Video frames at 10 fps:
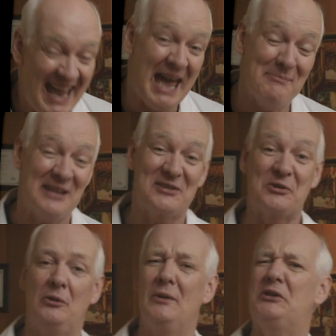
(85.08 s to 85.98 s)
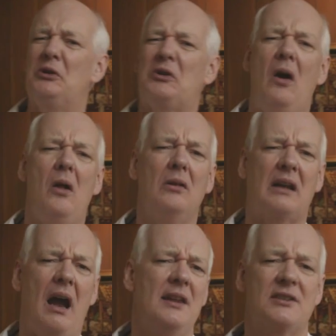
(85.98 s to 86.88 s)
At med school, we took all
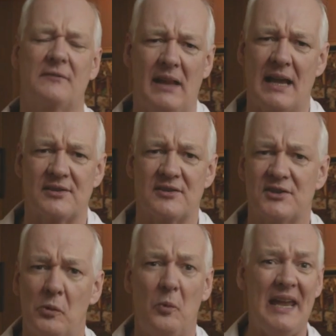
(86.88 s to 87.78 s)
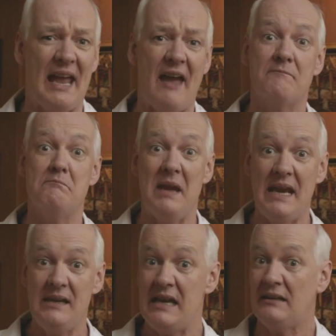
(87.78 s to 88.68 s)
kinds of classes, so we have
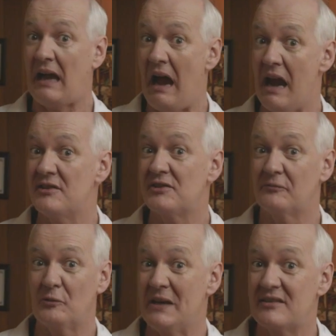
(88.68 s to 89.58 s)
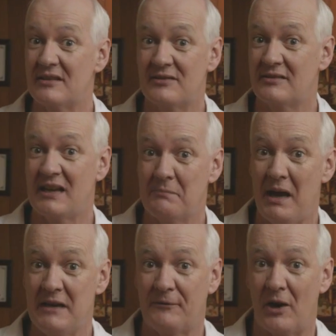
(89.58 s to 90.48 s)
many kinds of reasons to take
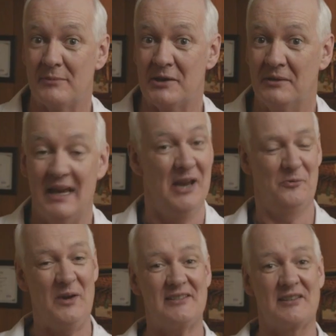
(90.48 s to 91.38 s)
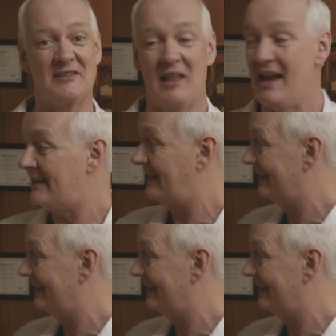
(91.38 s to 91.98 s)
money from you. Reasons like